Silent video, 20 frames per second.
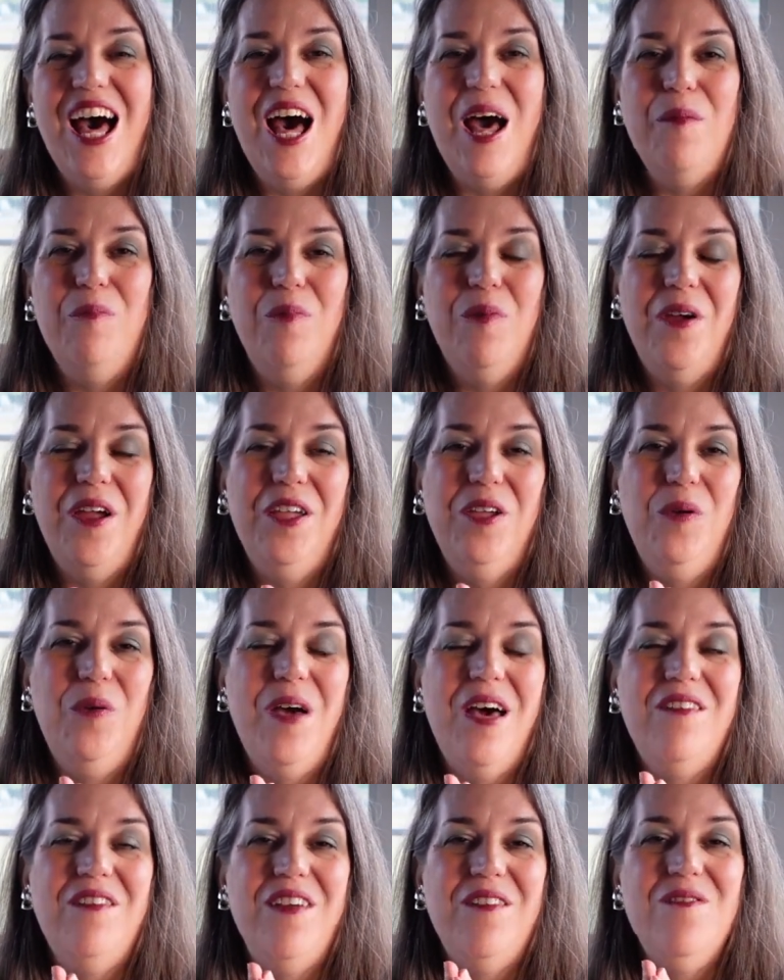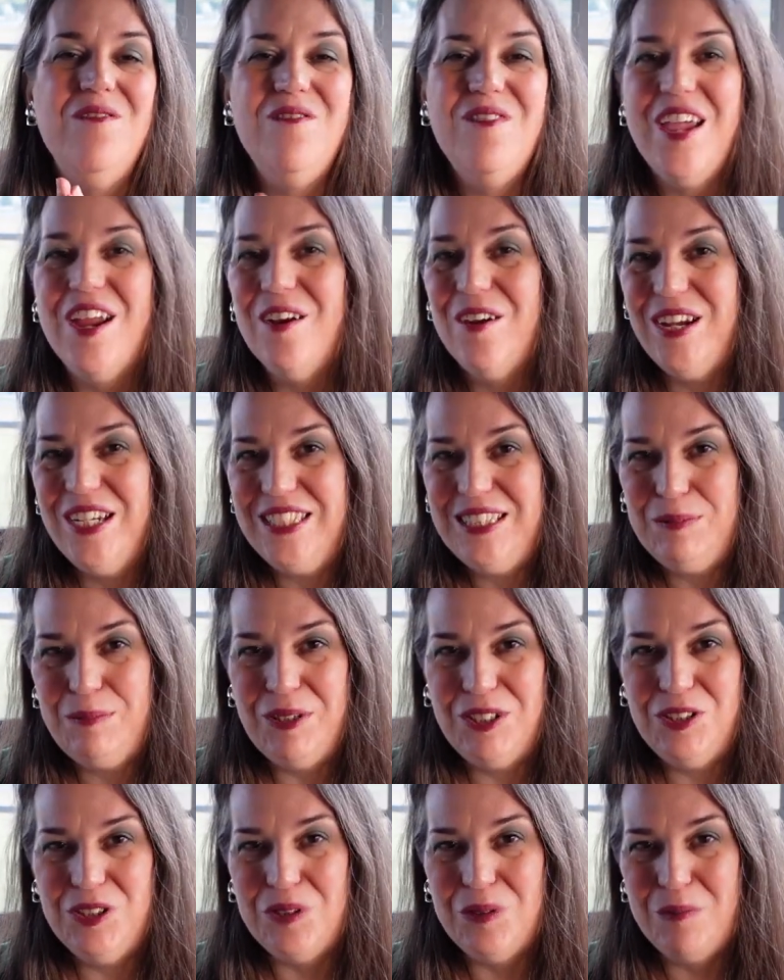I pray you have a very
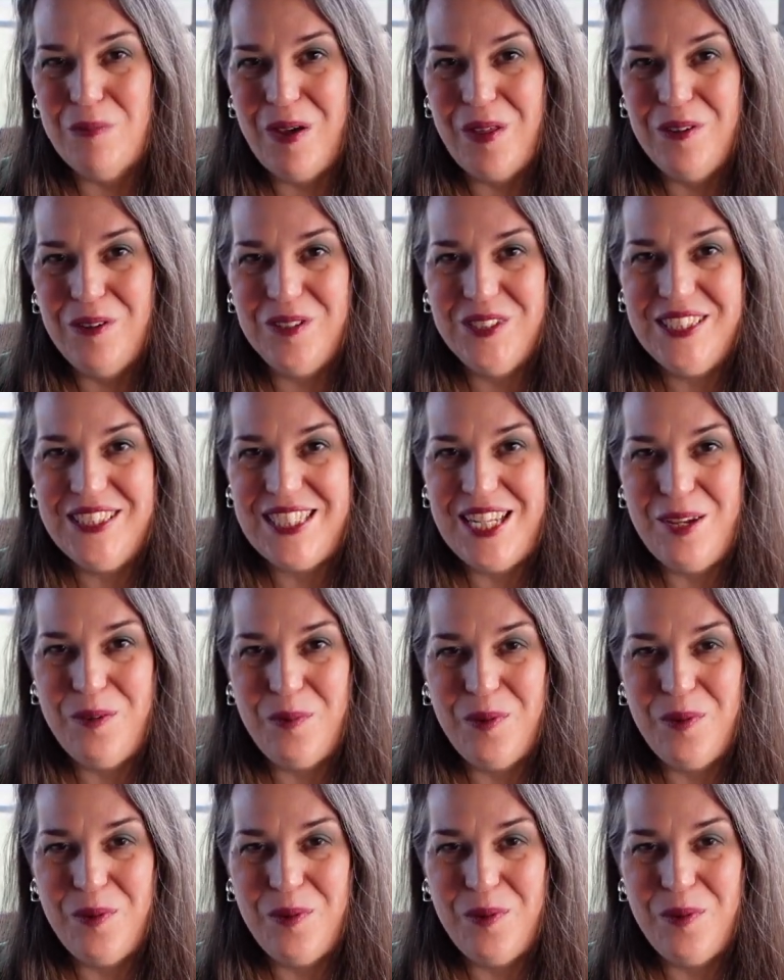special Mother's Day